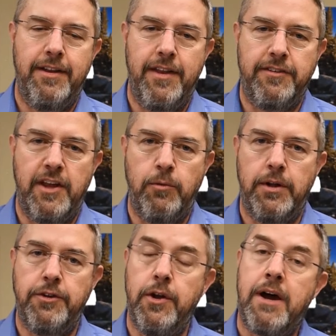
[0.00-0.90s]
and they say,
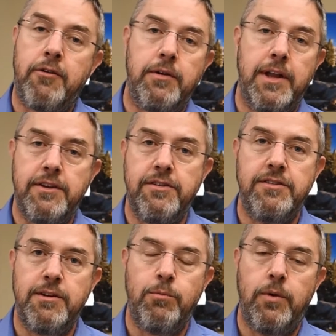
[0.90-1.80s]
well, do you have a
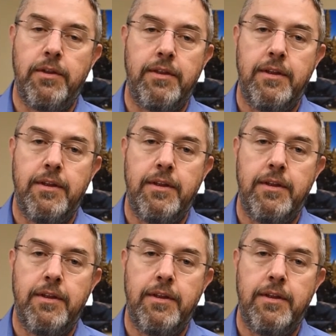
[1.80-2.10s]
relationship with